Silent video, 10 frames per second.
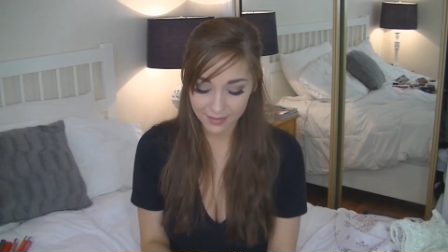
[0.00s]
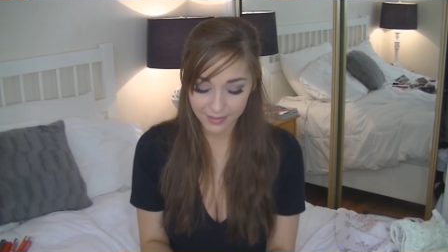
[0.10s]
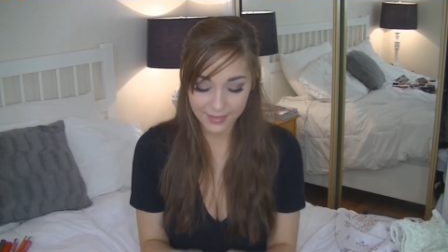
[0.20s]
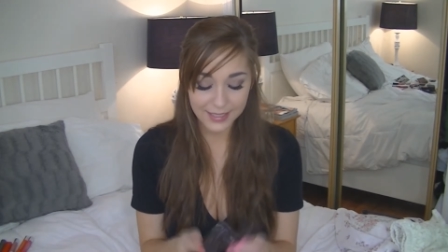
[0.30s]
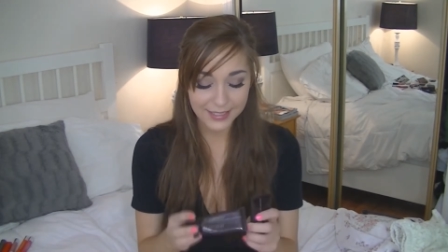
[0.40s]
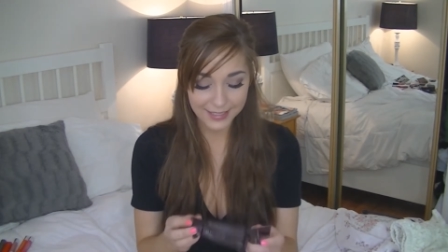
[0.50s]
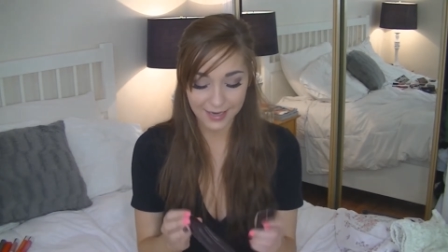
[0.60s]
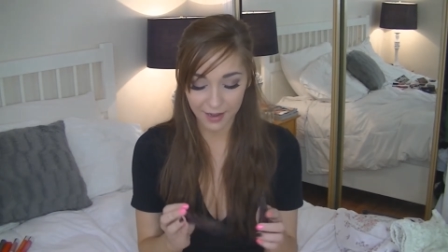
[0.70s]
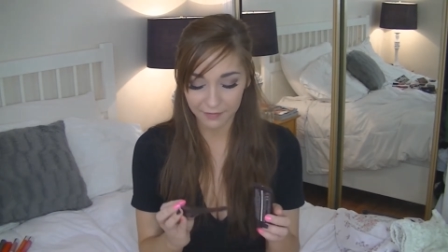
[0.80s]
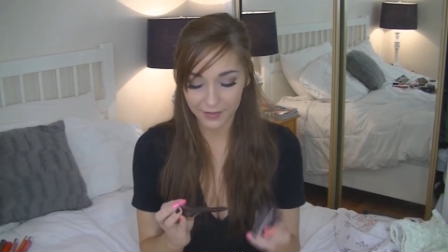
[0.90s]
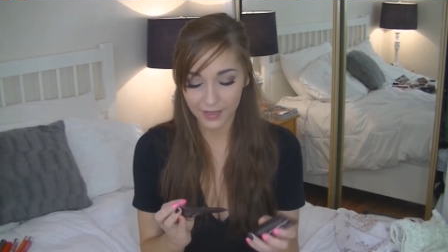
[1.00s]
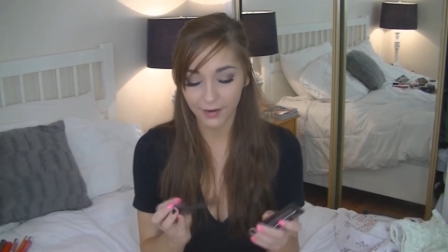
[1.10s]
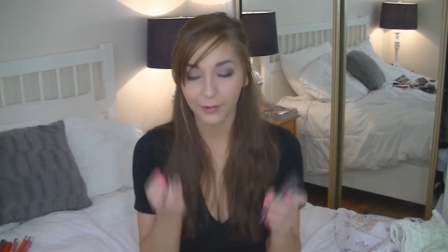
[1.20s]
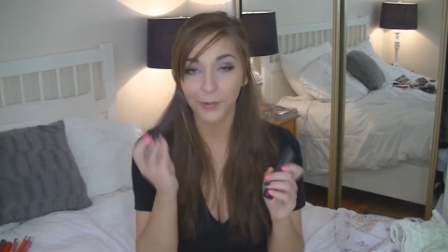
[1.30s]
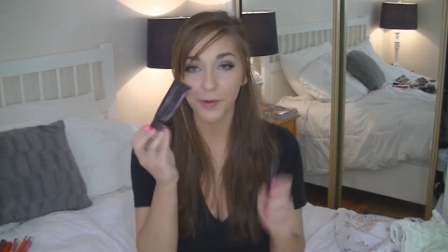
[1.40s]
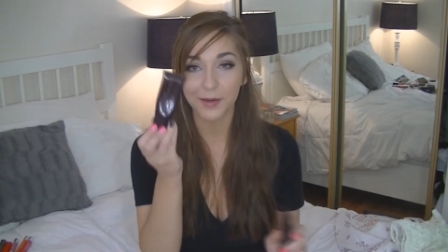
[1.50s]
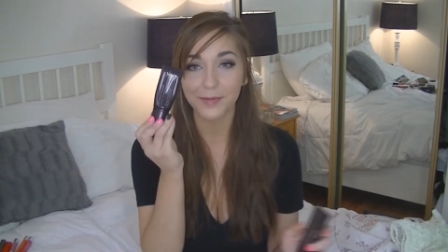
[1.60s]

This stuff here, Laura